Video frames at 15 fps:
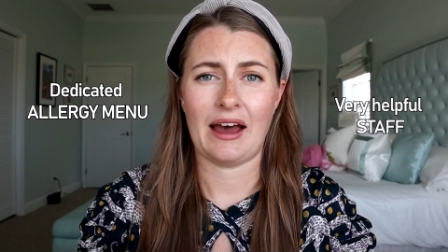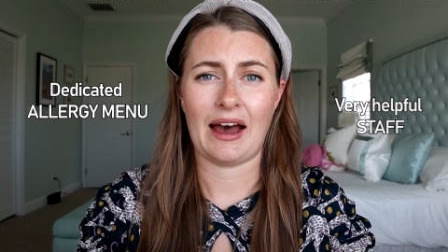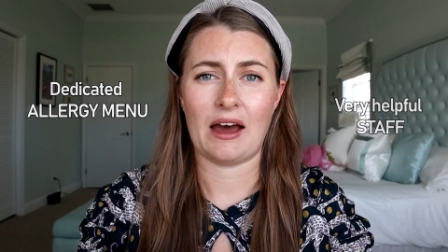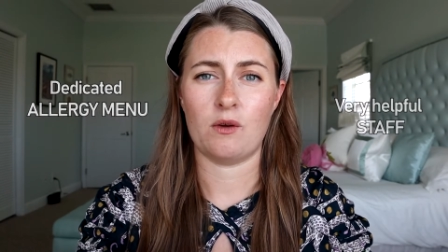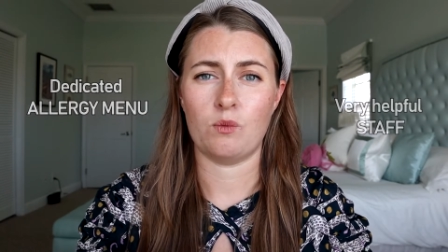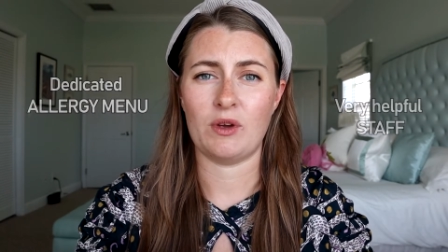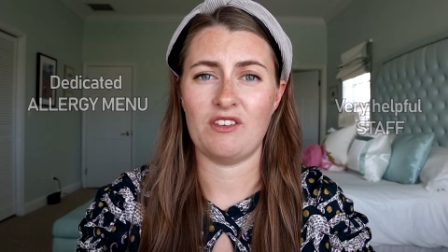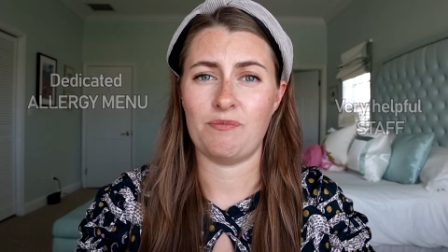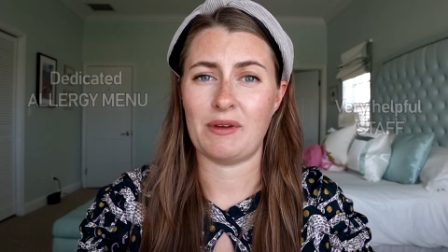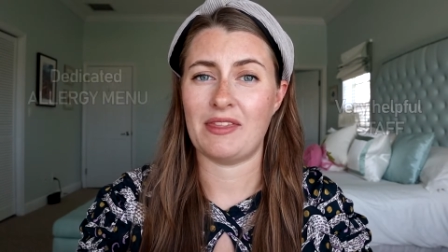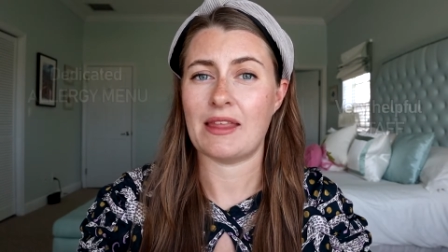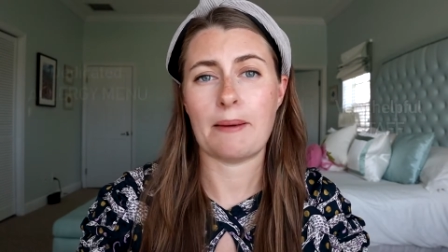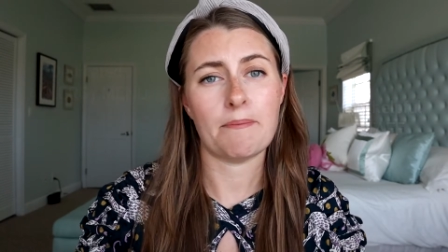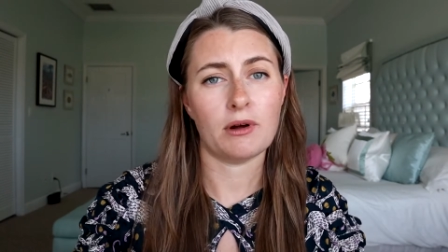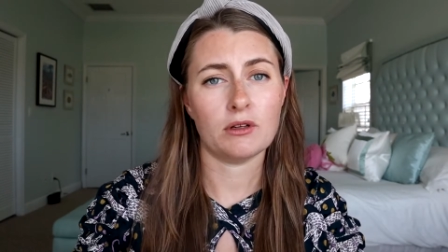and we've been
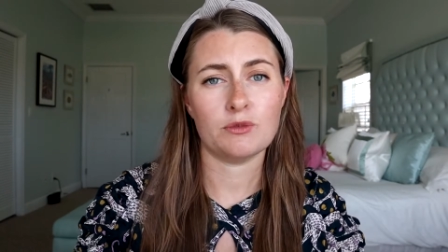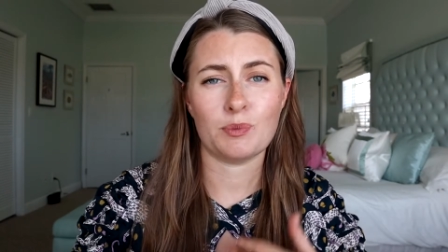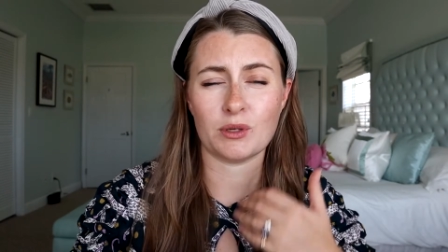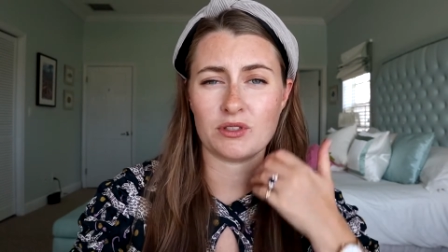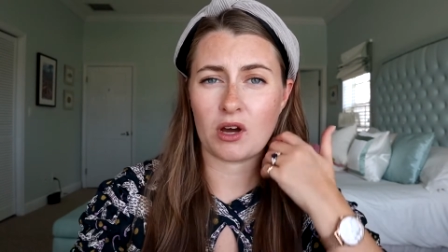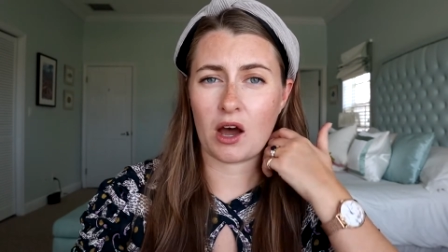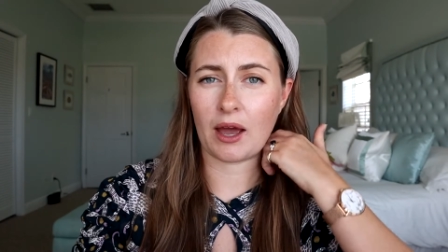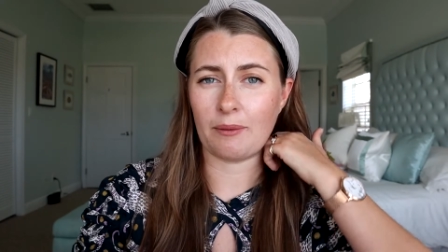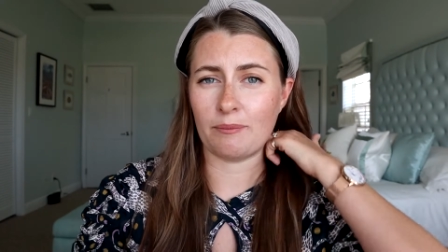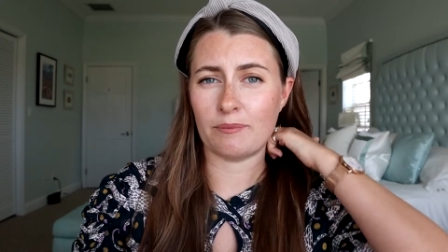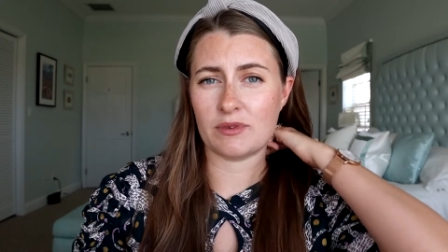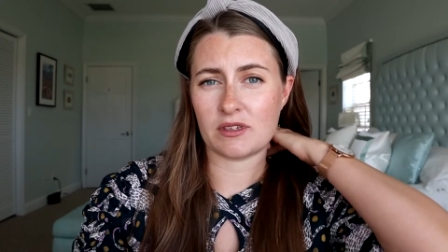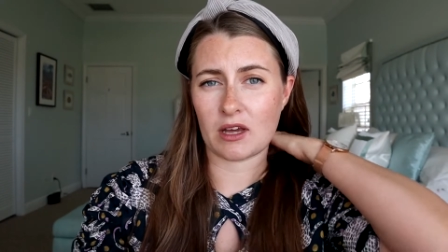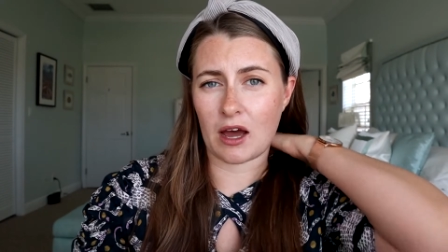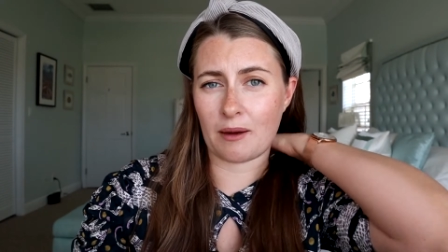there multiple
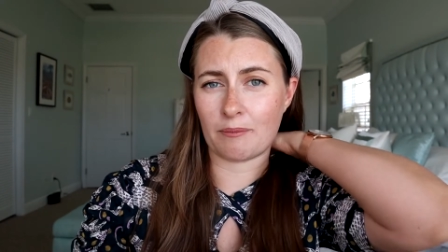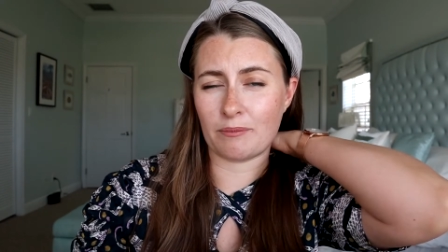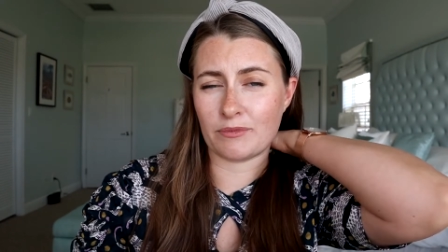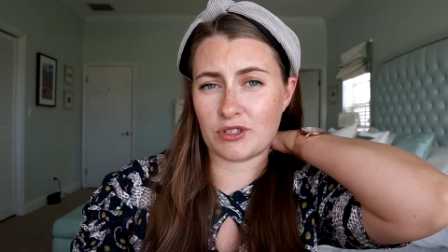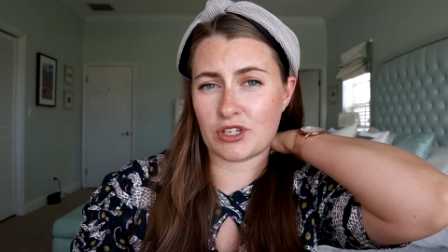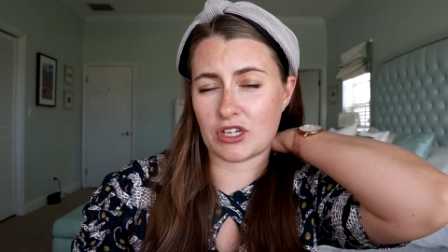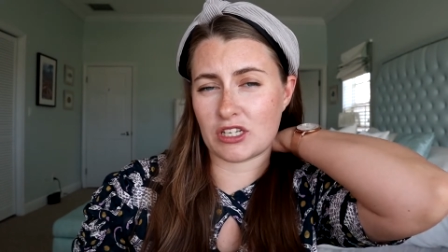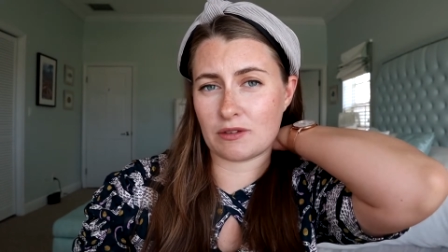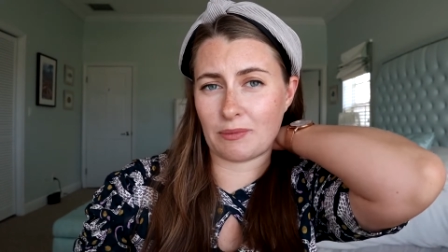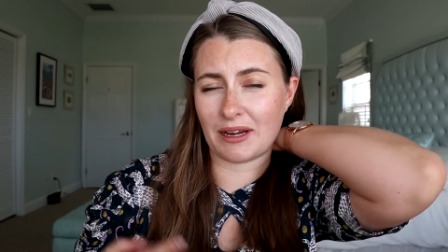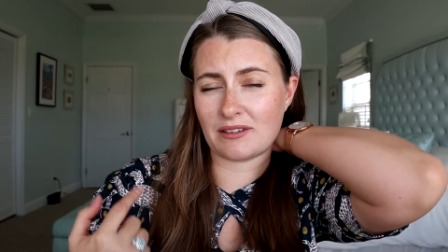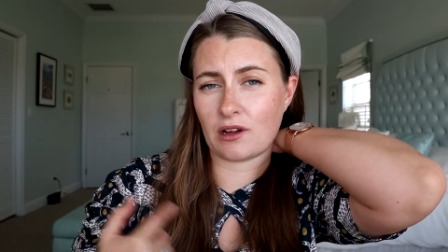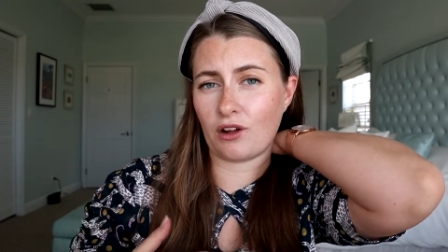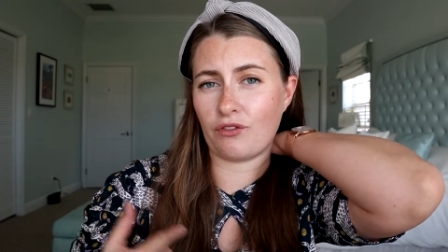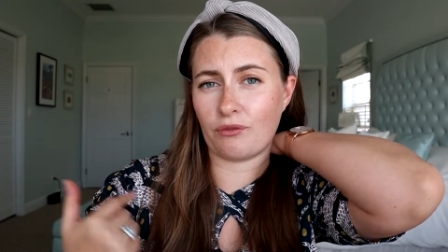times, just
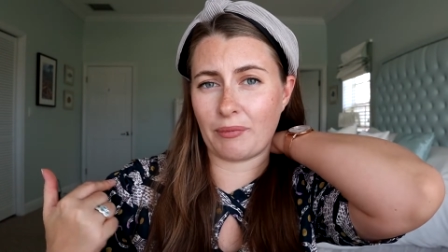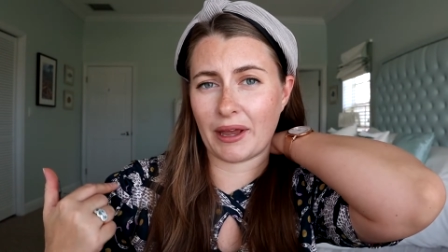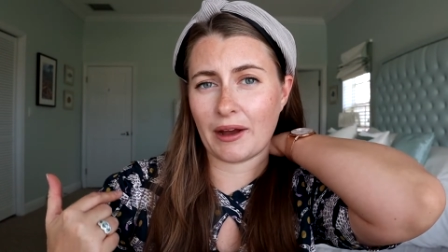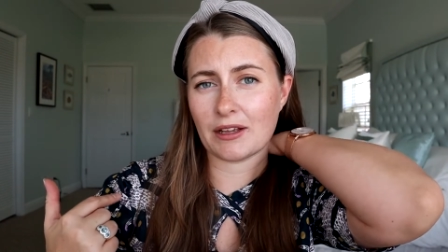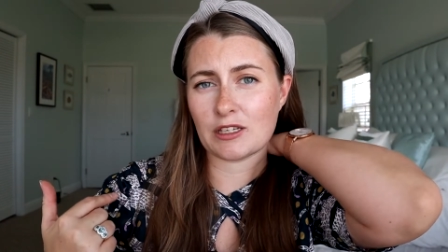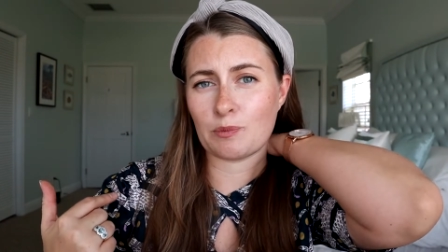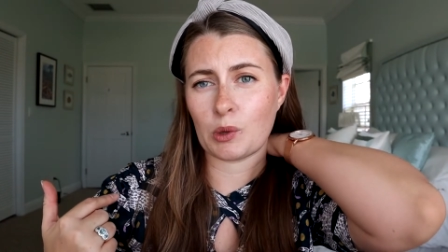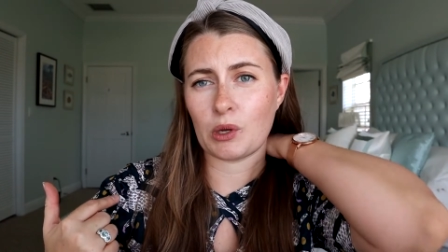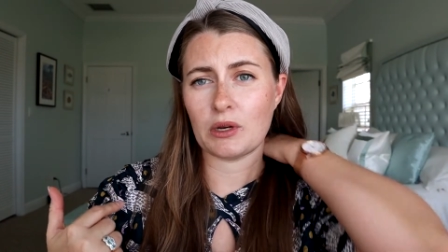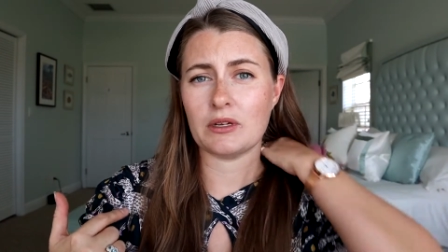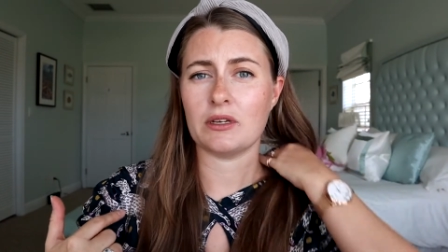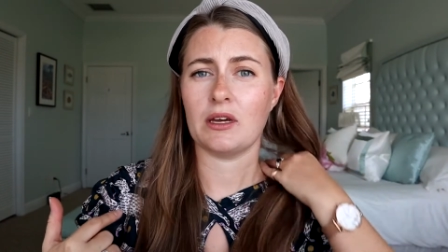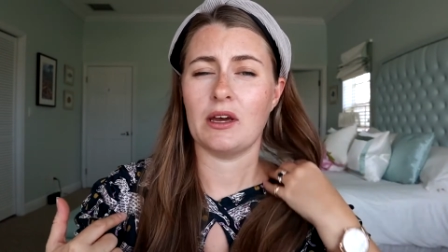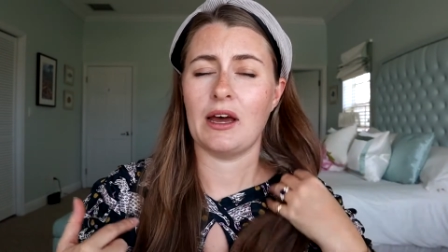myself and my husband,